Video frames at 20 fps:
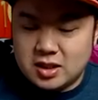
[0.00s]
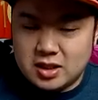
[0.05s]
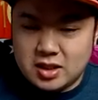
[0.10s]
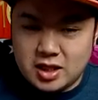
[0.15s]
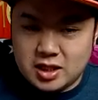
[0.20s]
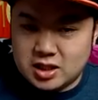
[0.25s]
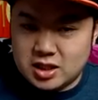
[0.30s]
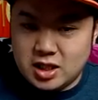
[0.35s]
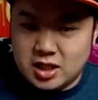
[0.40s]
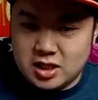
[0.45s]

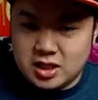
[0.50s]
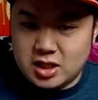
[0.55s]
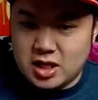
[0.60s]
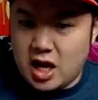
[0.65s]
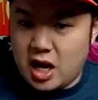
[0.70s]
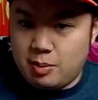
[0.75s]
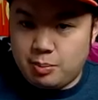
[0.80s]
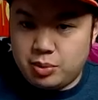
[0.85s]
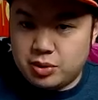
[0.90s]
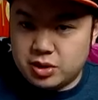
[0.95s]
Like, they did
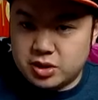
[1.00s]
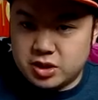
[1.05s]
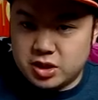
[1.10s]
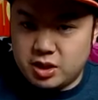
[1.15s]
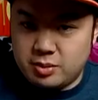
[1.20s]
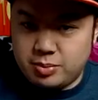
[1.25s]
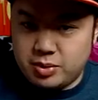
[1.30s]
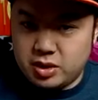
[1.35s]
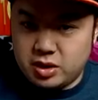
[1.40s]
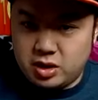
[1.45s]
not push
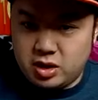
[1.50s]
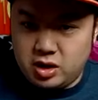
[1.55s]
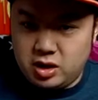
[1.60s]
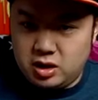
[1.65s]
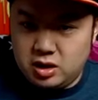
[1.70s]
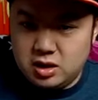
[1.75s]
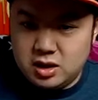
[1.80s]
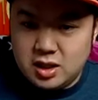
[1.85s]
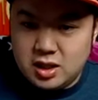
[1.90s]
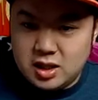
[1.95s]
up at
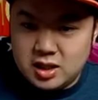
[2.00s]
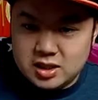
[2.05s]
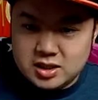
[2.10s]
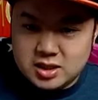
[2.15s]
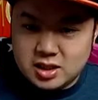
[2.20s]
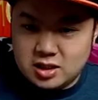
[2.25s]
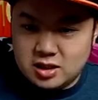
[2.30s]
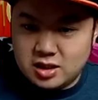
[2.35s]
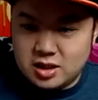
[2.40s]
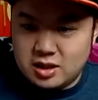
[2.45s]
all.
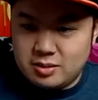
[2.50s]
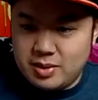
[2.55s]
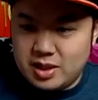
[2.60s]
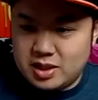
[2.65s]
Let's take a look at the